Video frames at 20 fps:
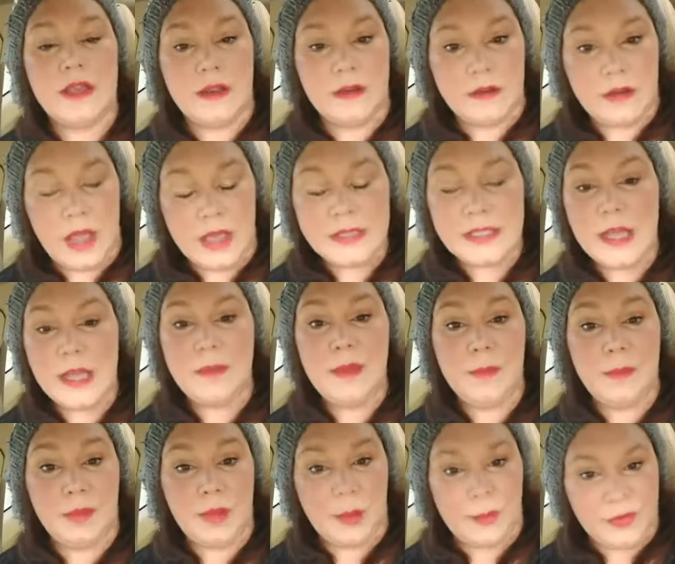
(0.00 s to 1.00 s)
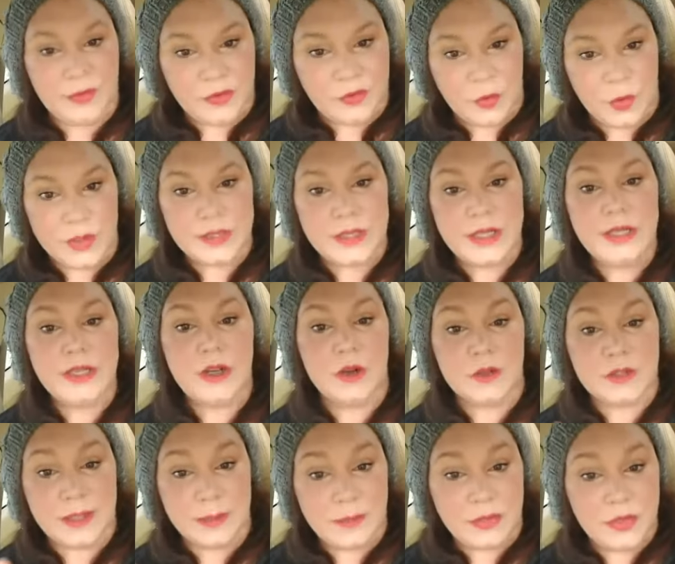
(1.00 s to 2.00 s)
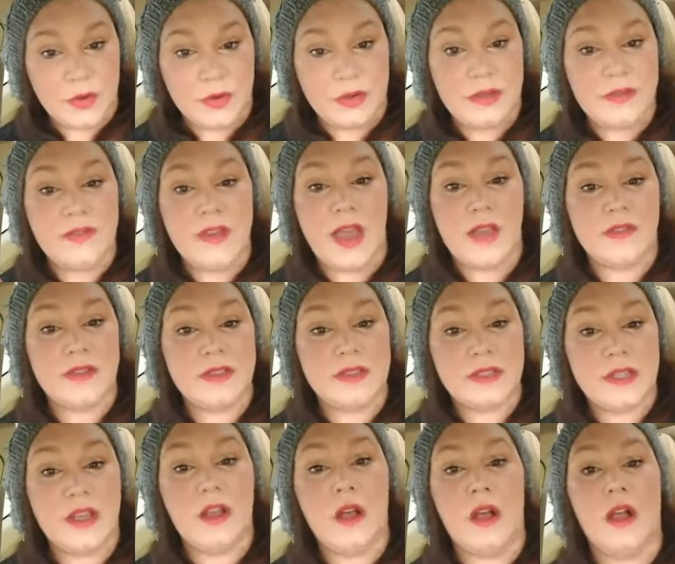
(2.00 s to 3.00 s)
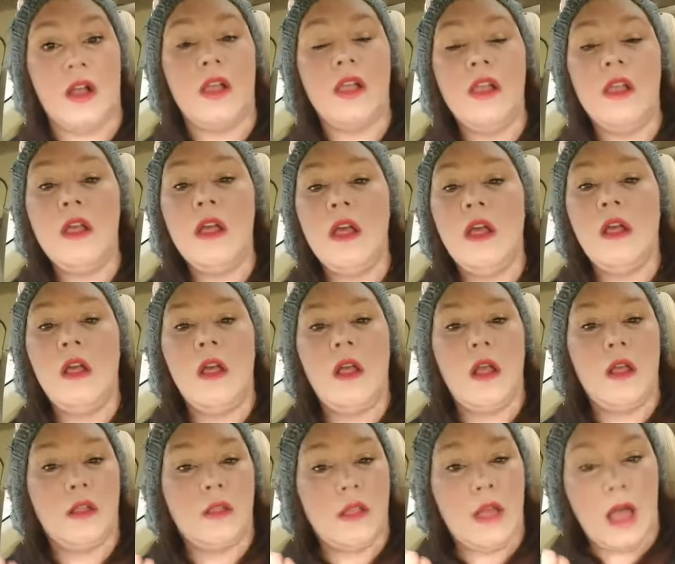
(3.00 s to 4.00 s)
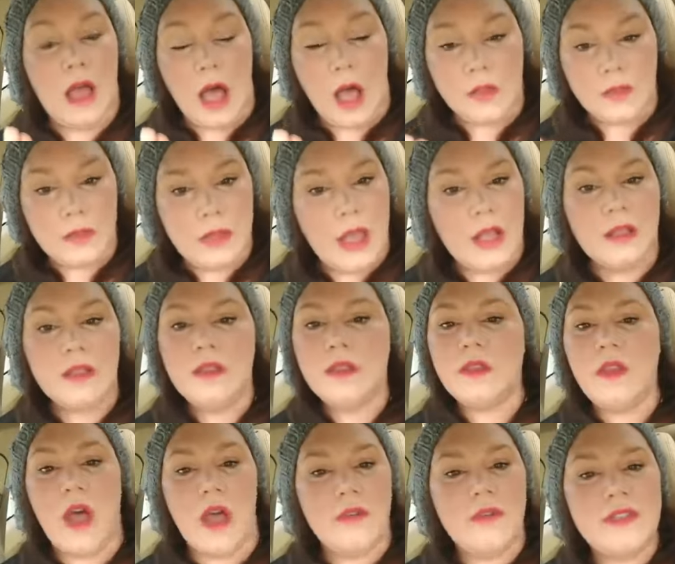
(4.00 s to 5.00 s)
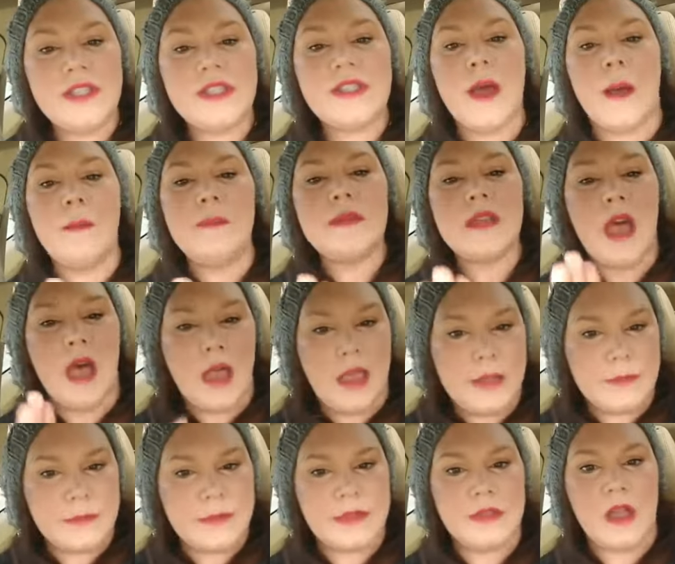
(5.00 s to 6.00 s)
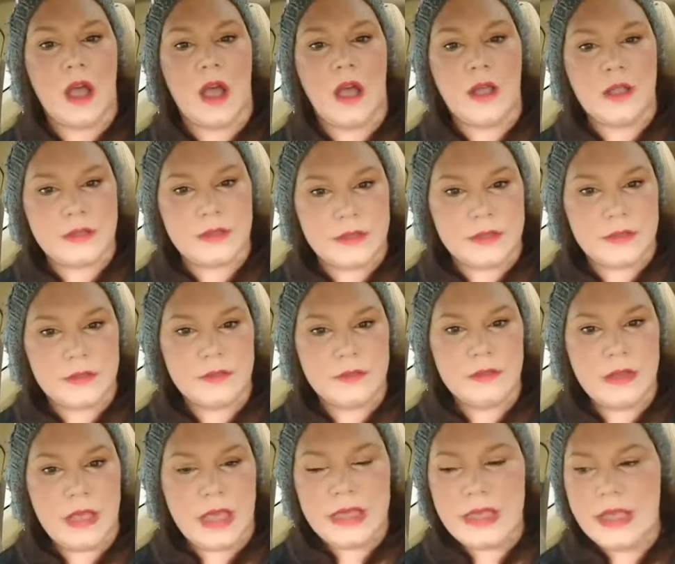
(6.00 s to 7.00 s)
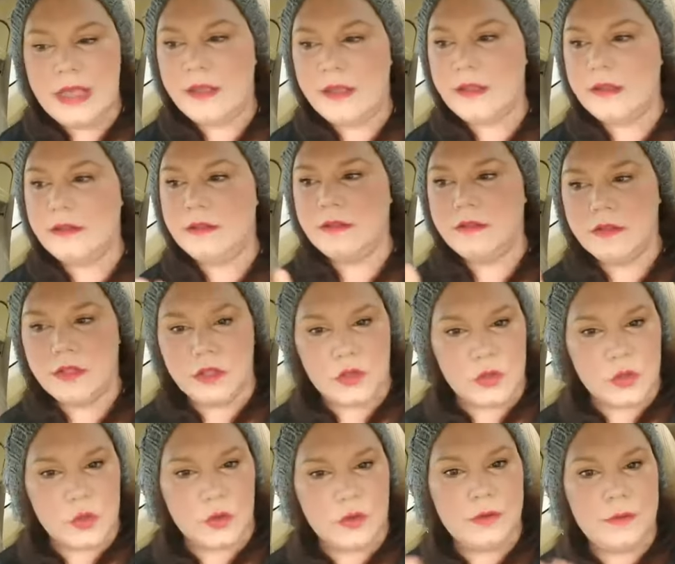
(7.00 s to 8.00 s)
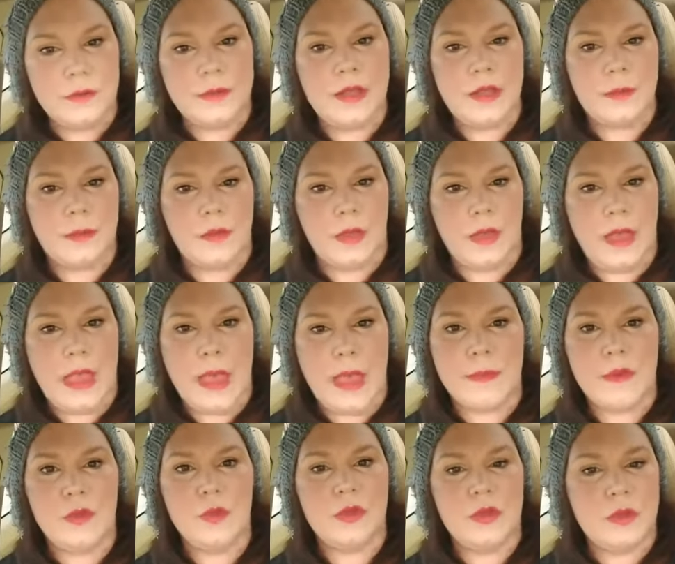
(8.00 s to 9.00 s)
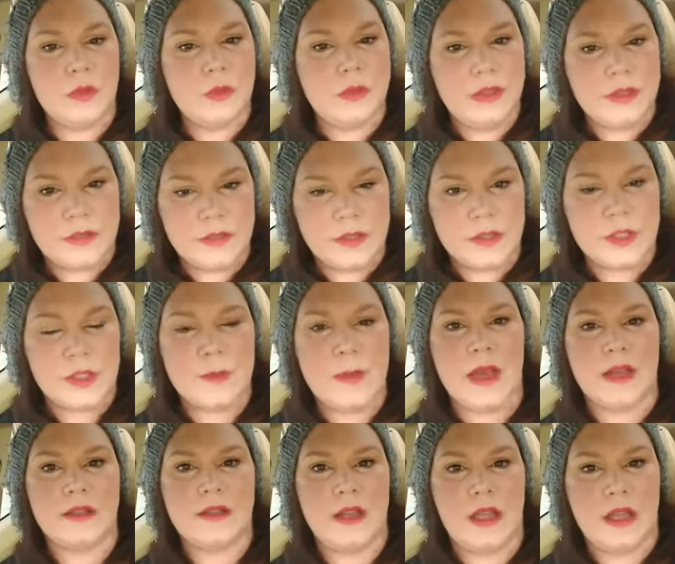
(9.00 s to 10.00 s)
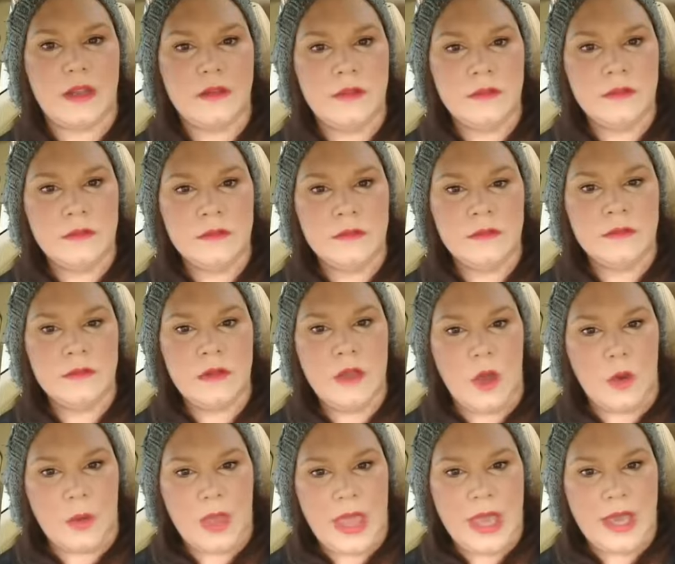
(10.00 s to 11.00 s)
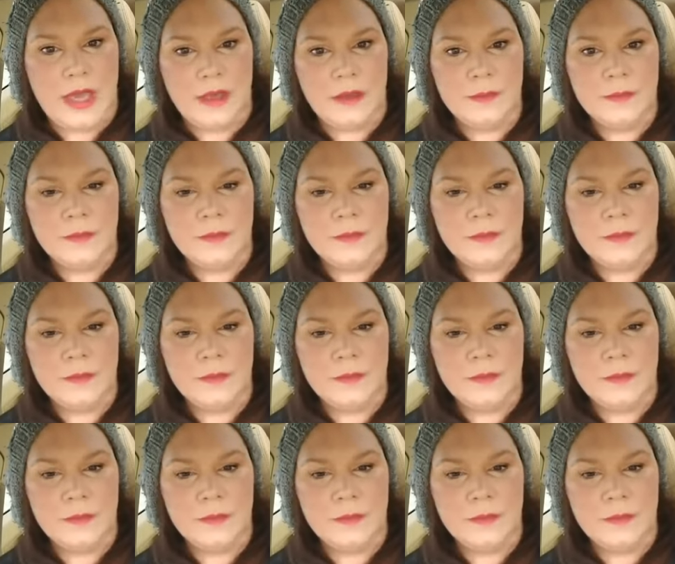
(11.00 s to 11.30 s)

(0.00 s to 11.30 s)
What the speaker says: I set people up for 14 years. I'm 35 and single. Love sometimes does, to certain people, happen when you least expect it. Okay?